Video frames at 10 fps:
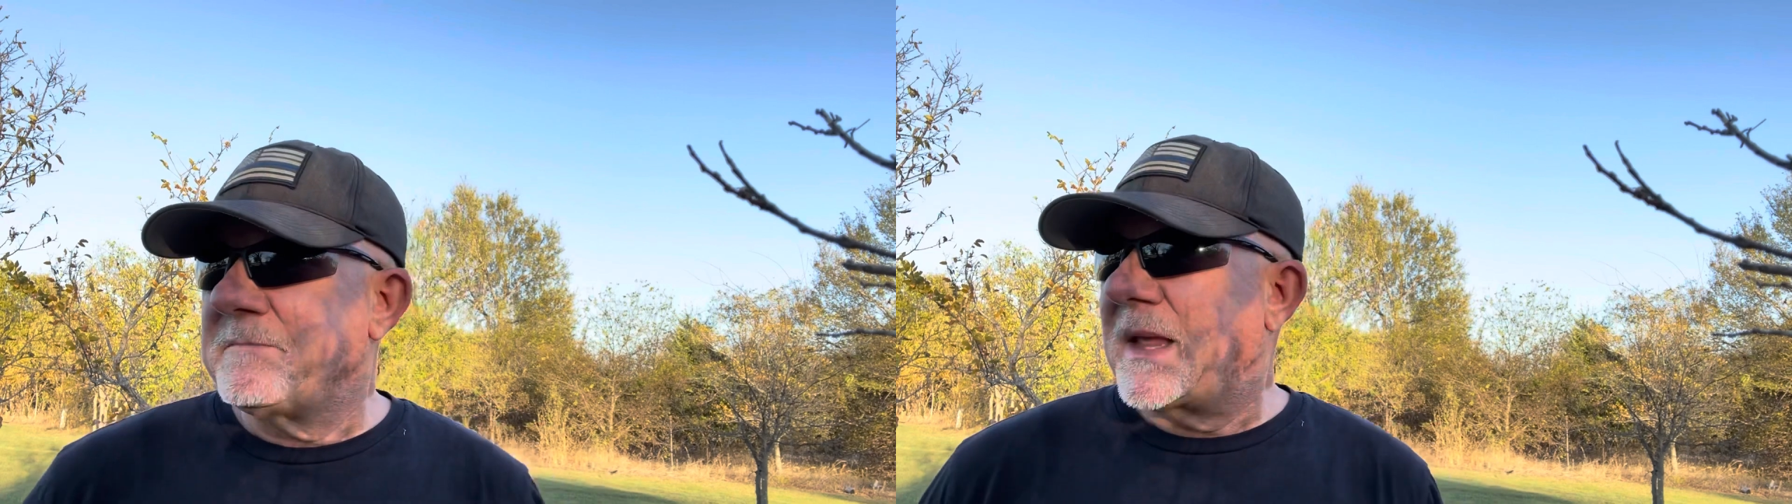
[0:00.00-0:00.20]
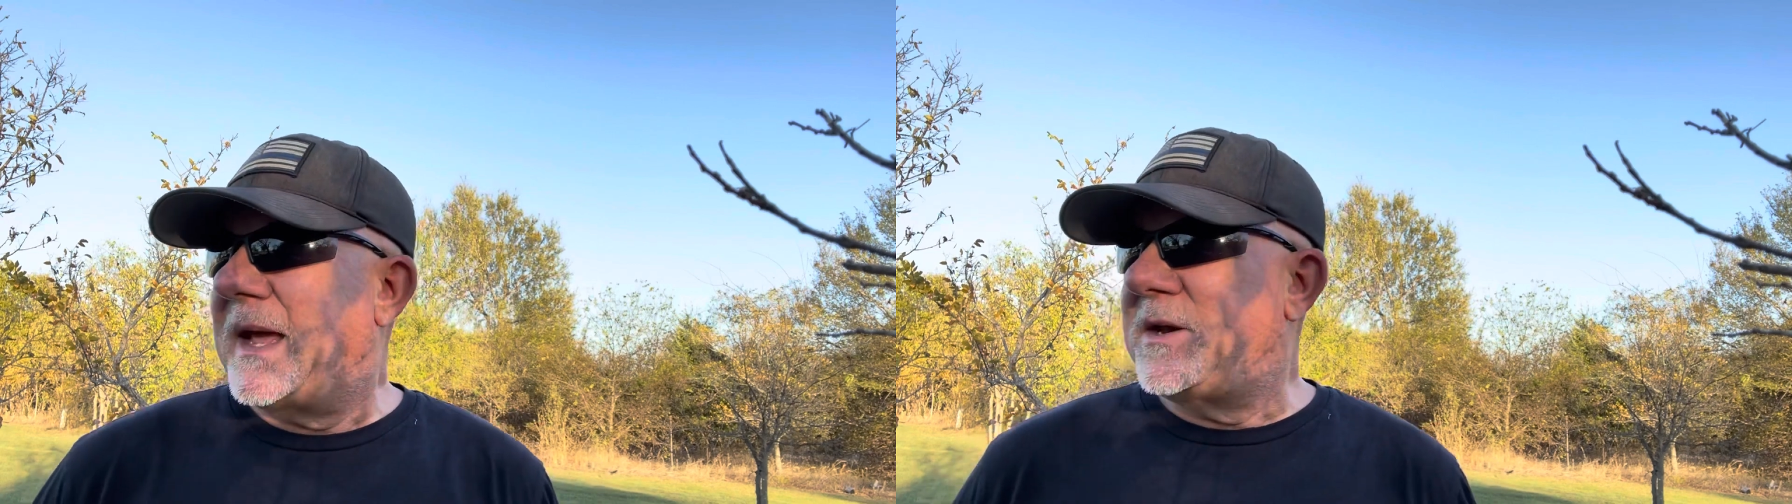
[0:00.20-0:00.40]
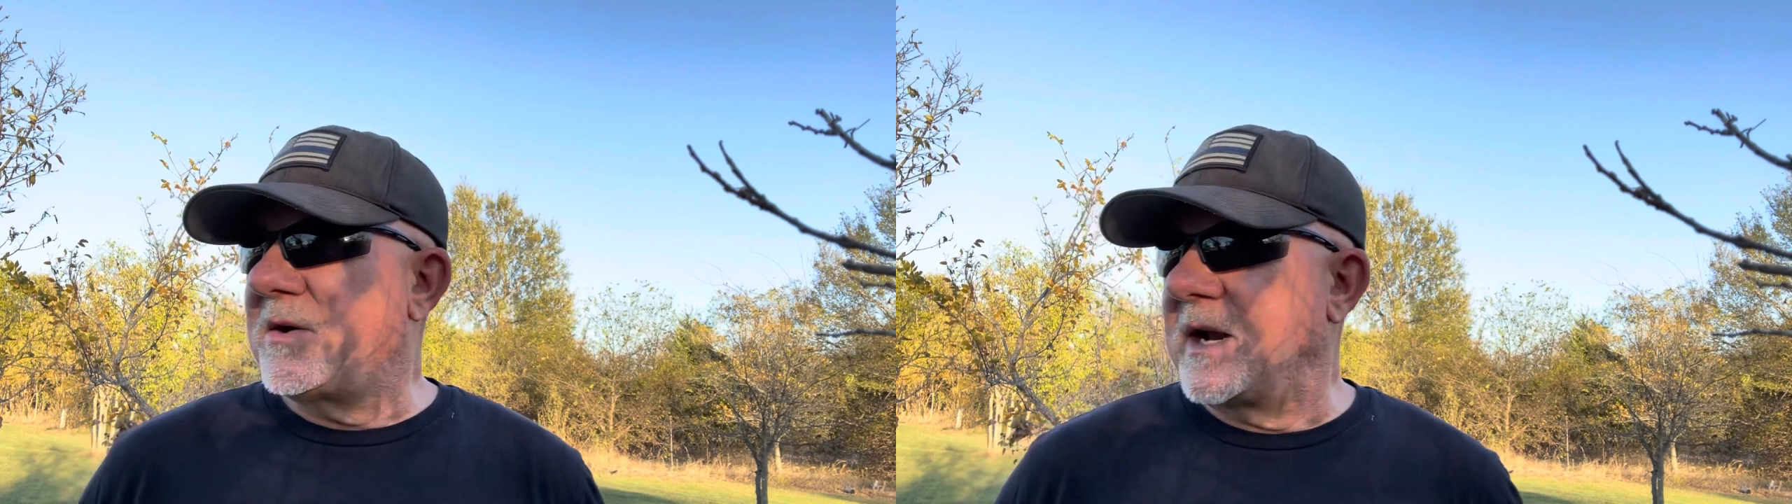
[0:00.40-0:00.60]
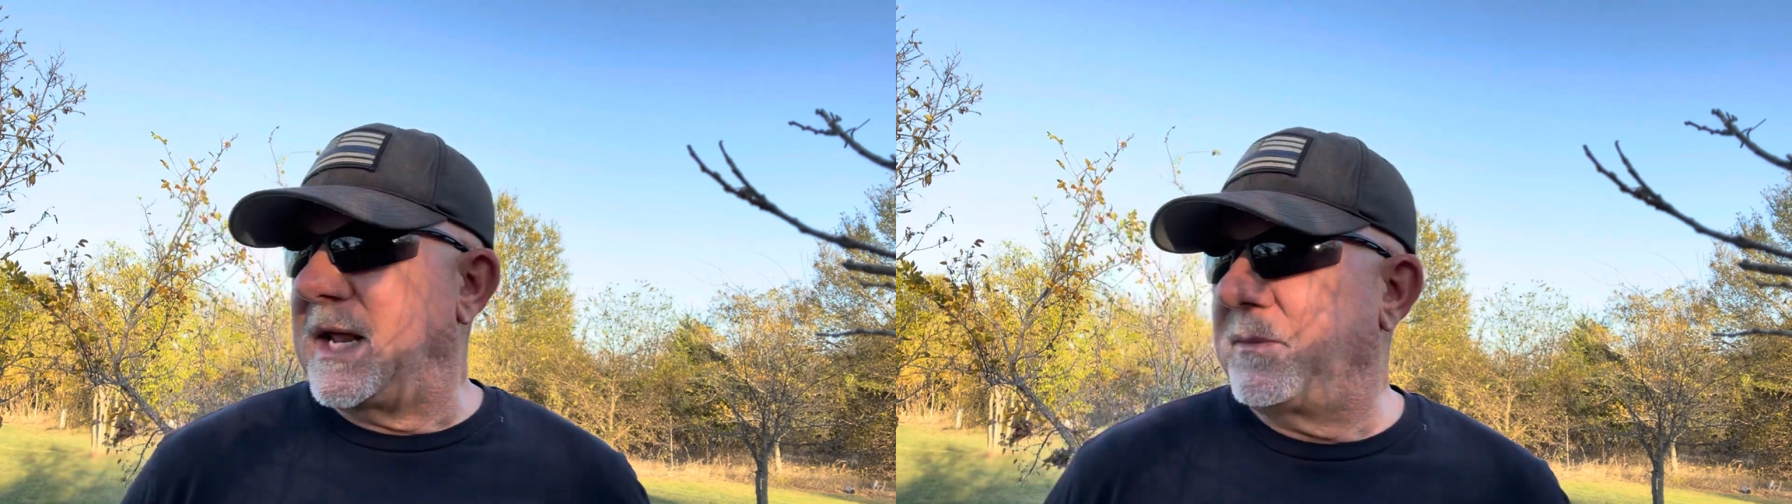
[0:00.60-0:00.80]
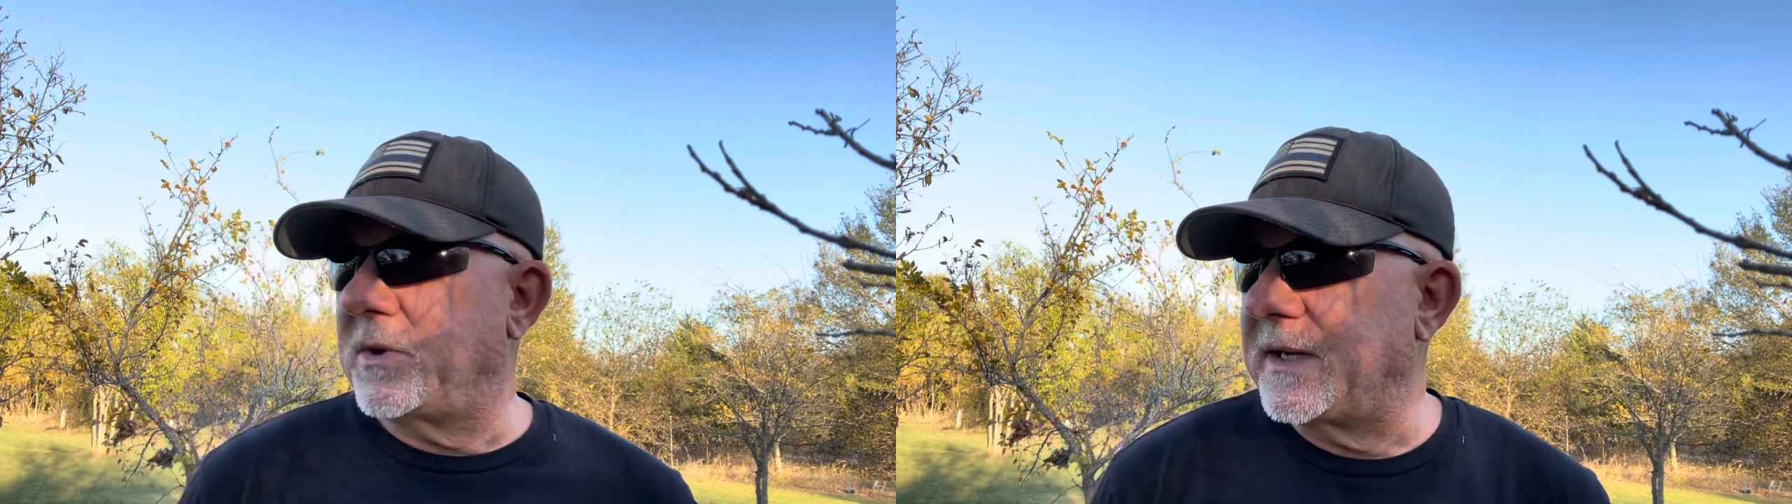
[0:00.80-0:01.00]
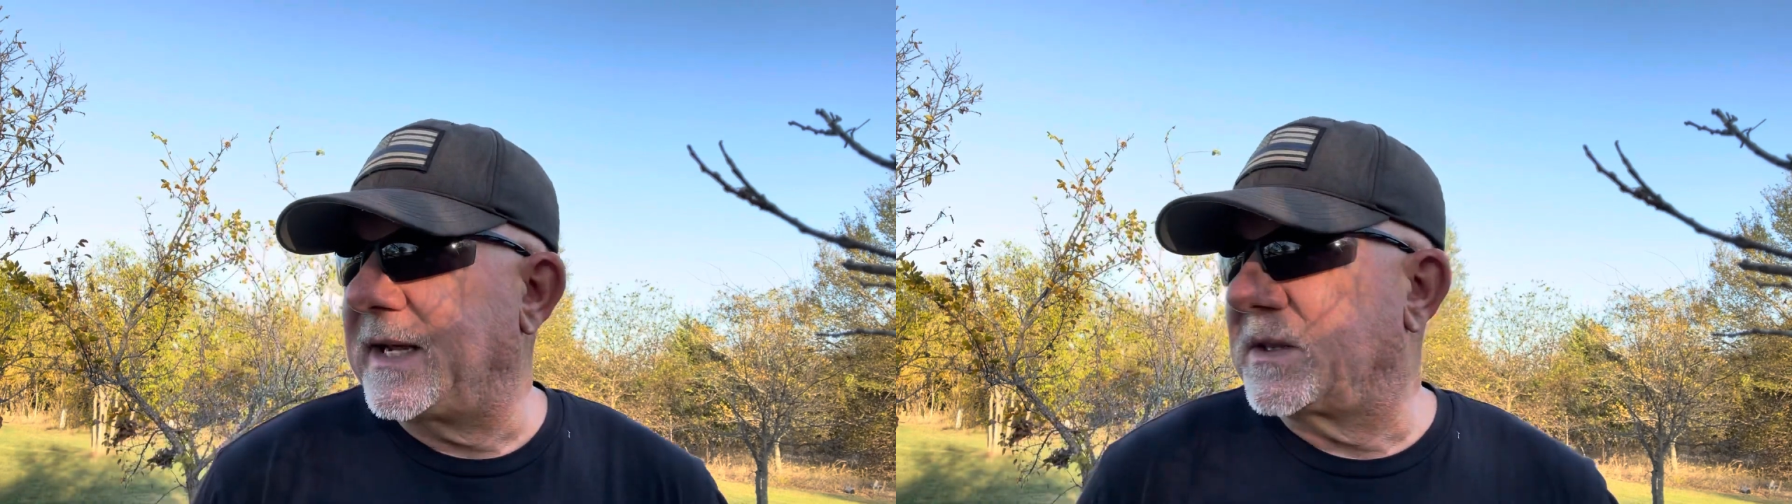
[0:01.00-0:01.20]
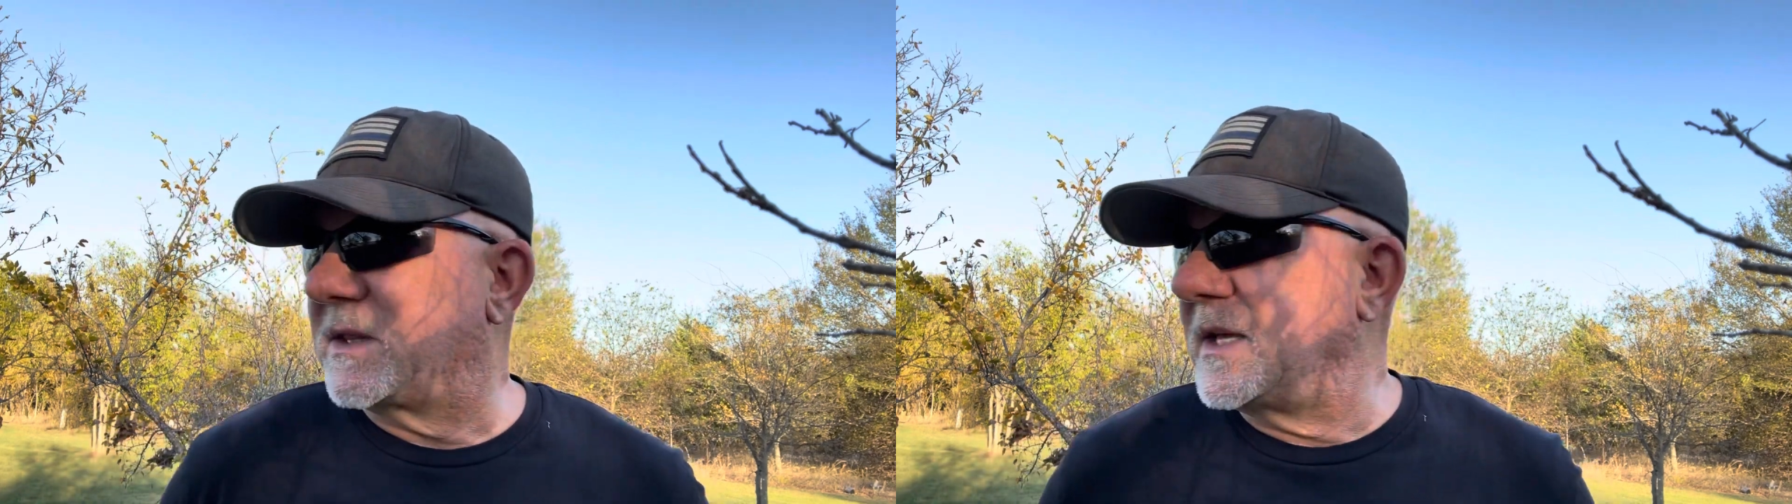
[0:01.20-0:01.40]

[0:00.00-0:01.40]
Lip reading: and you're unable to get the